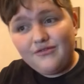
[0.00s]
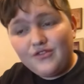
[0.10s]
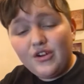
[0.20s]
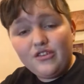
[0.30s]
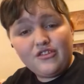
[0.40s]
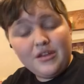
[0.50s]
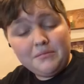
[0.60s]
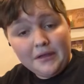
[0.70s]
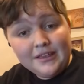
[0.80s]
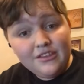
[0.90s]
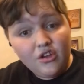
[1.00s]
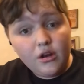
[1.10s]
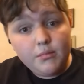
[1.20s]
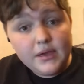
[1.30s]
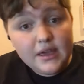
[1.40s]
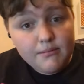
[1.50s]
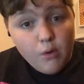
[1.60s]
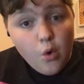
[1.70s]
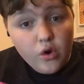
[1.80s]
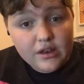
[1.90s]
first gym, but he's going to be
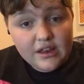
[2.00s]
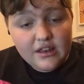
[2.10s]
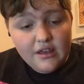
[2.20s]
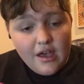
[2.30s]
important